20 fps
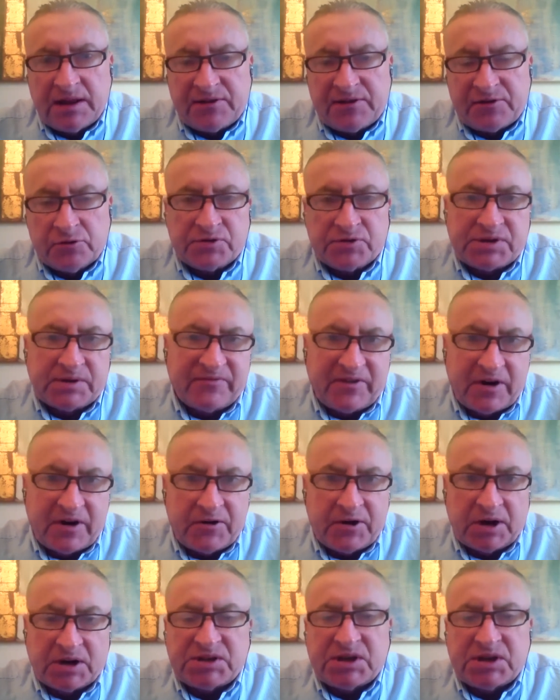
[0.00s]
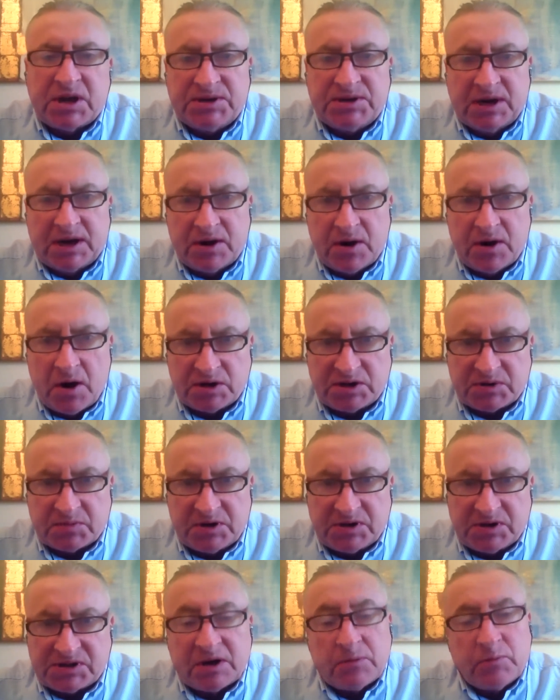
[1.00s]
through some very exciting announcements,